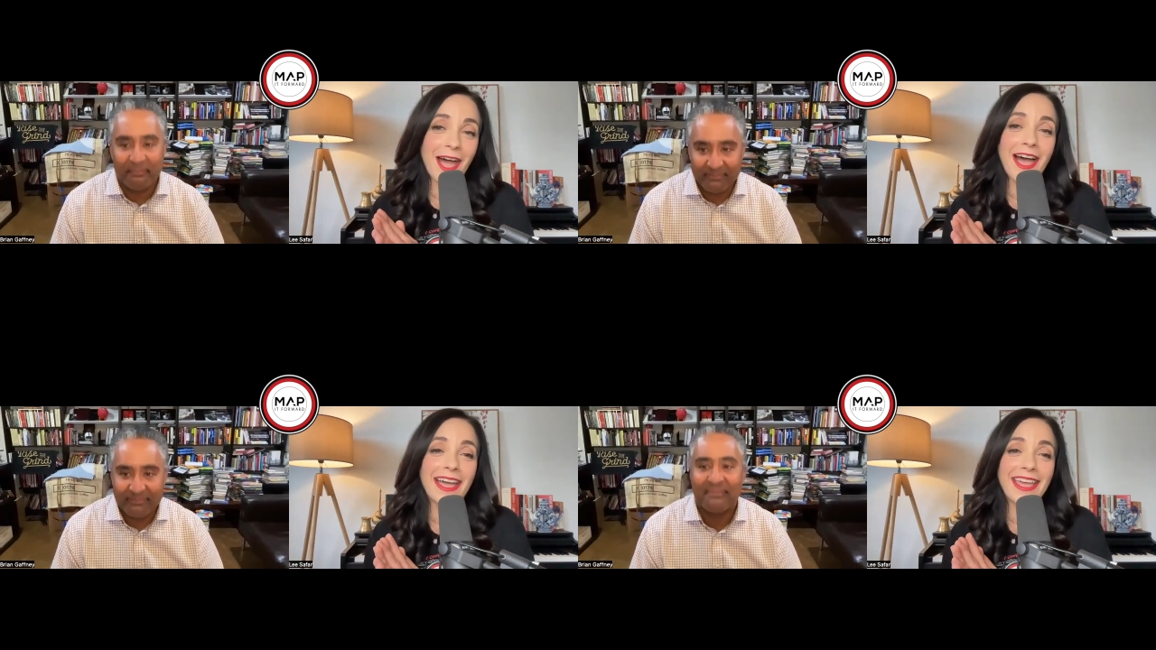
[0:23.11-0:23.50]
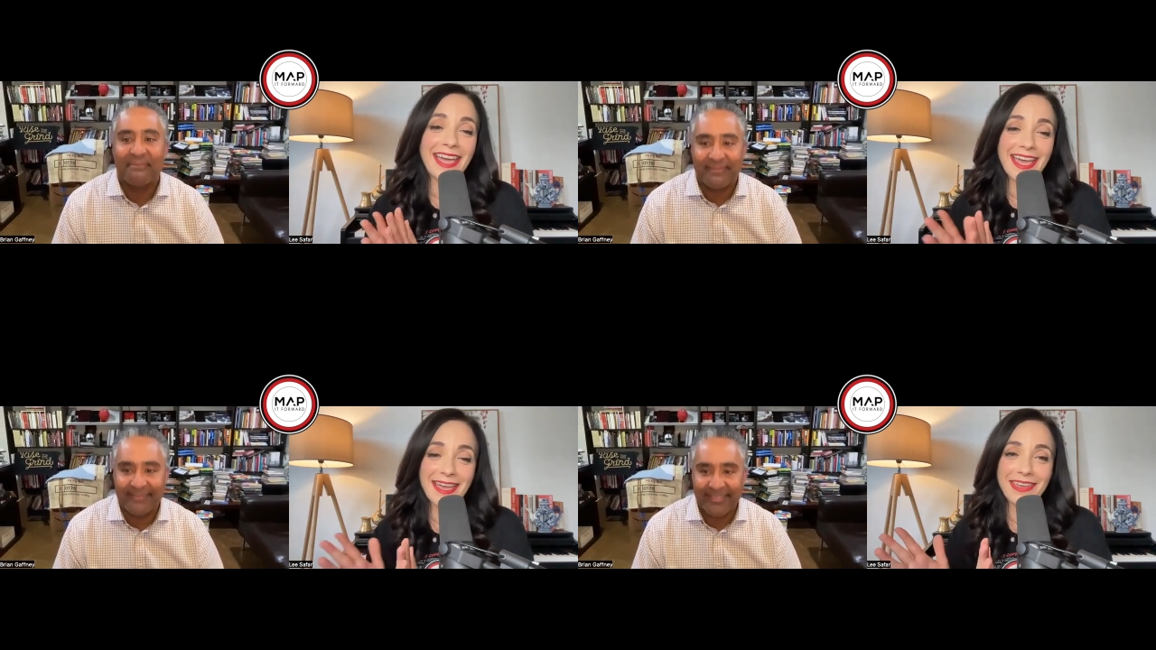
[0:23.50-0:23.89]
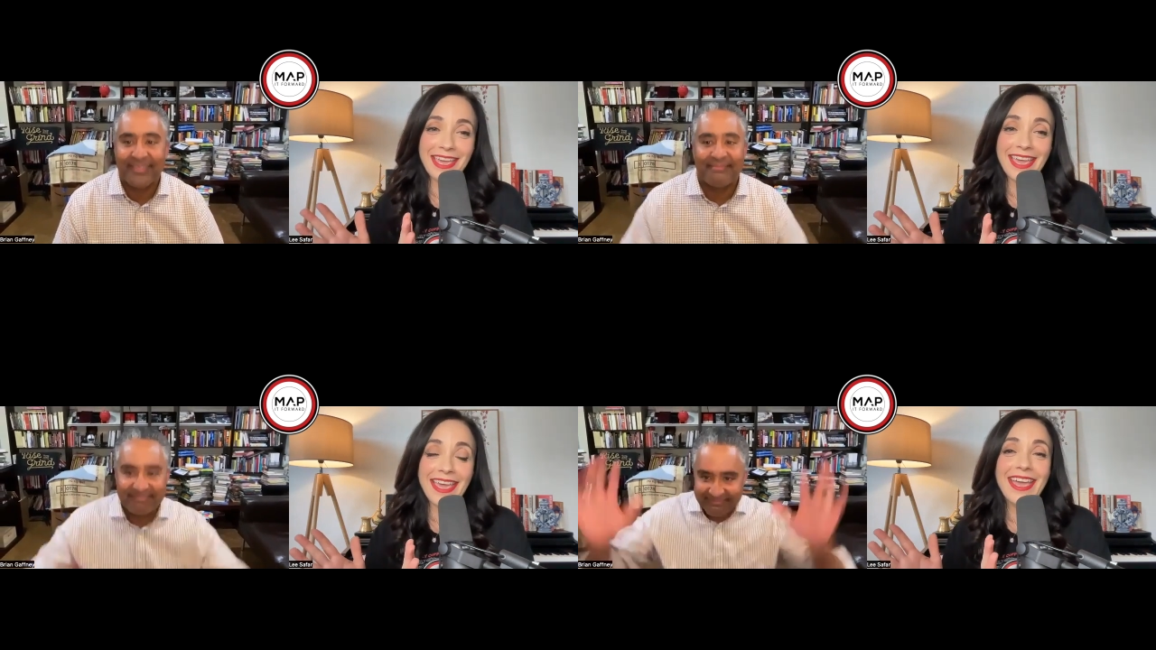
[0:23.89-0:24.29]
Speaker 1: I are
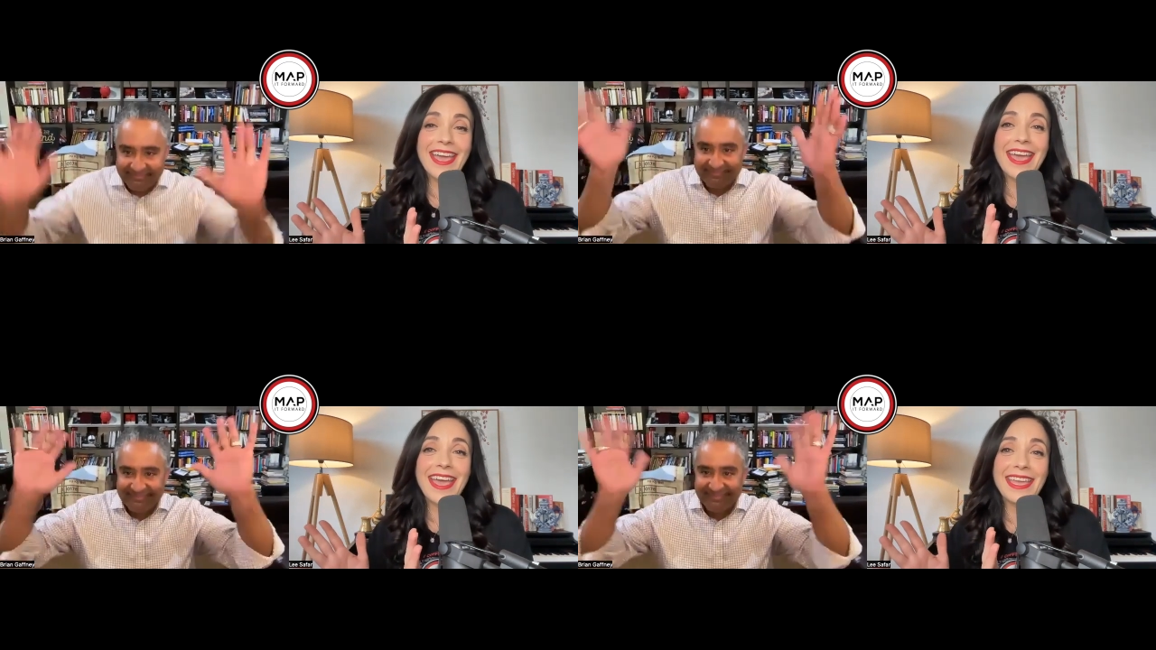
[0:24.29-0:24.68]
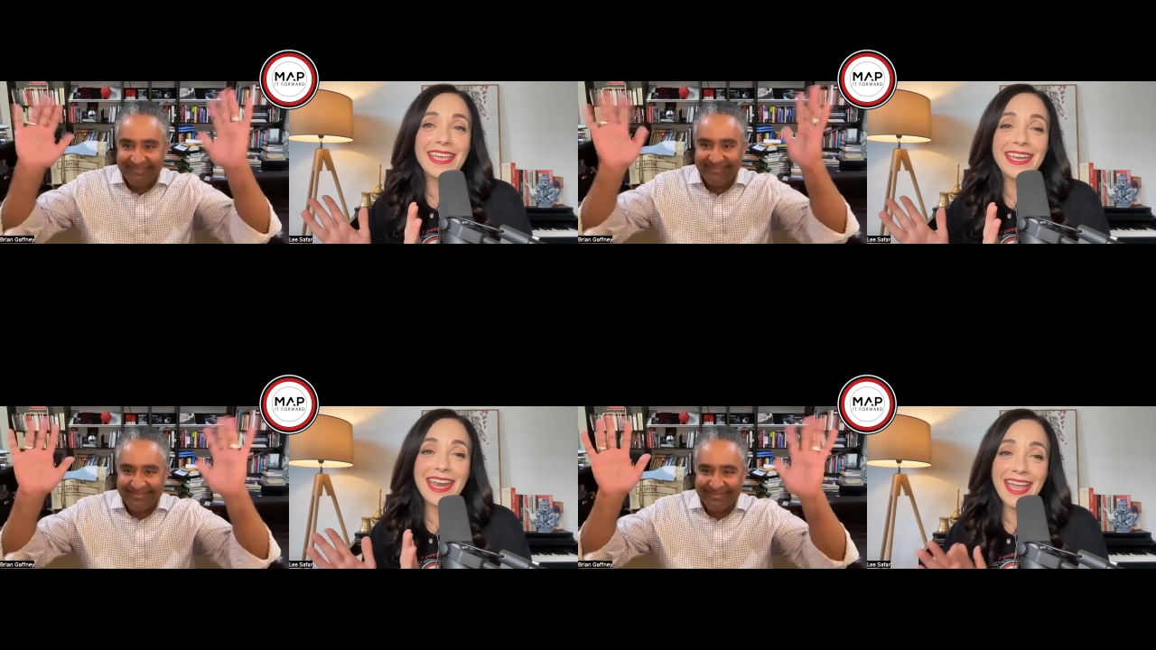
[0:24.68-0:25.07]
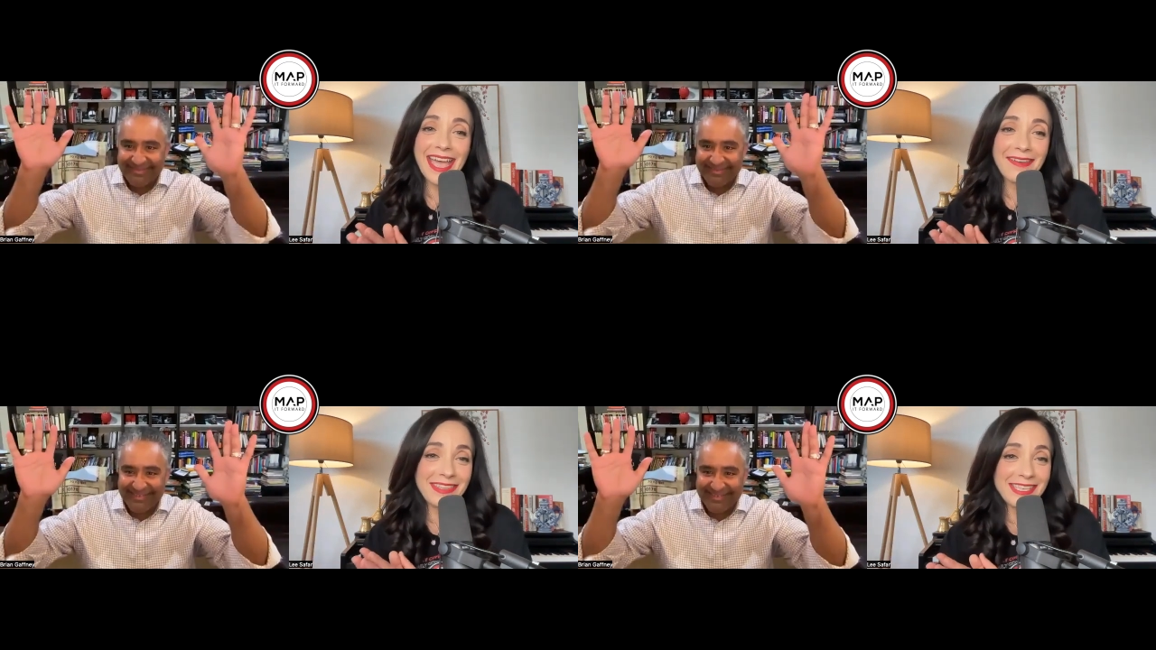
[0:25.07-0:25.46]
having in
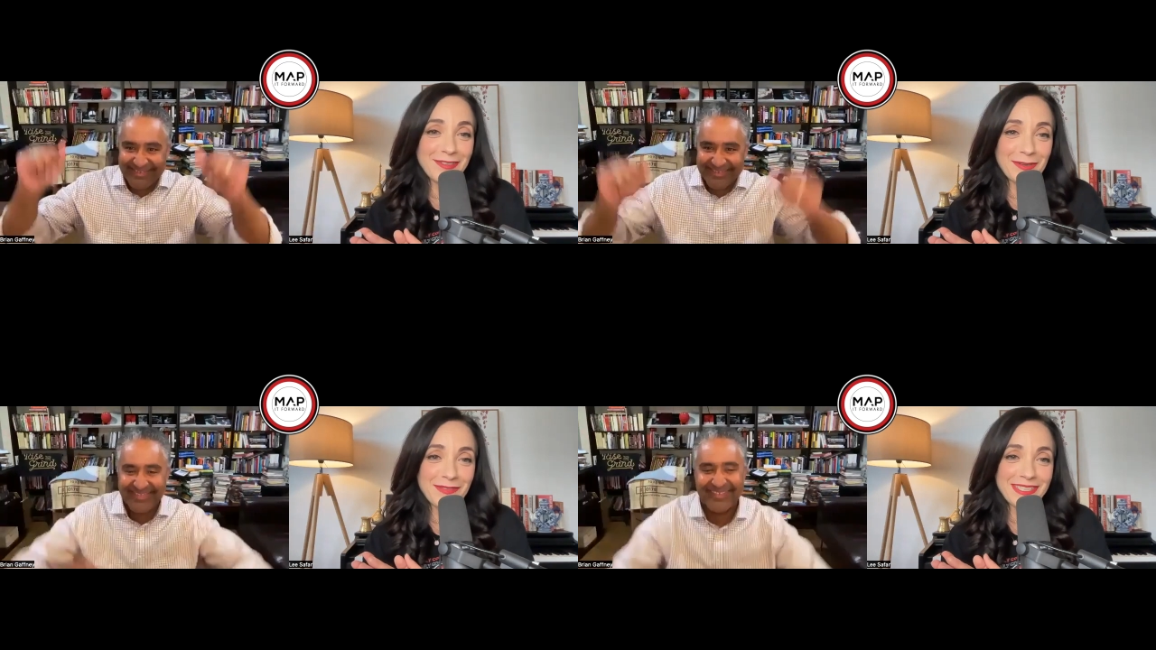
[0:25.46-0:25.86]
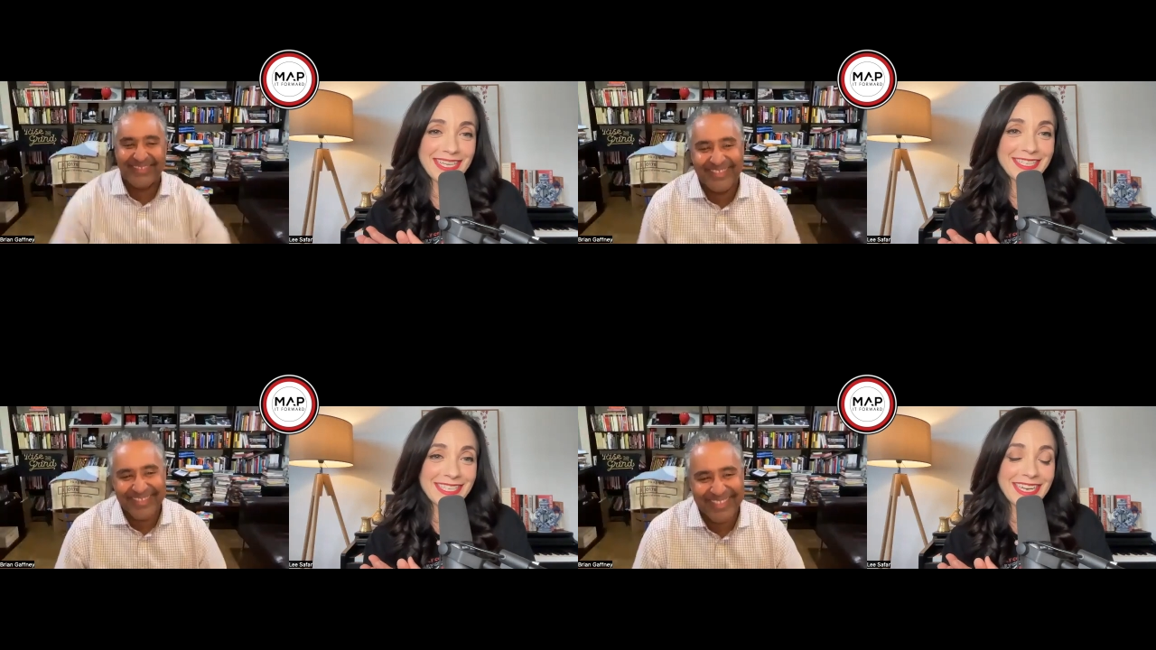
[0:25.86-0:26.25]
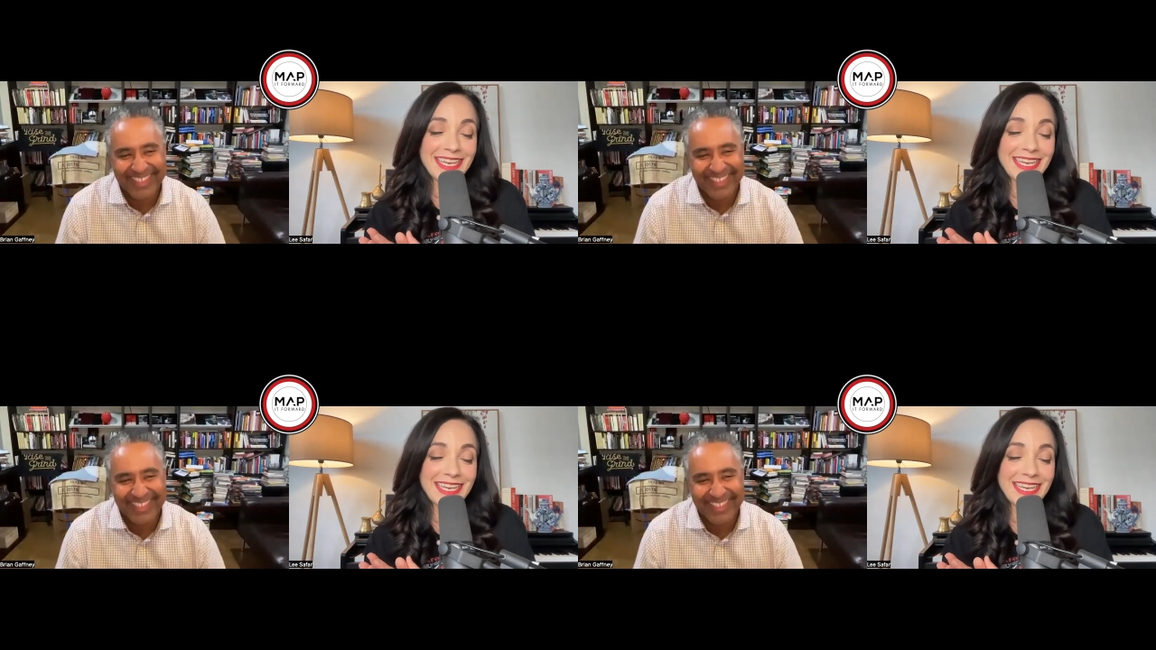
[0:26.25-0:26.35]
having this conversation.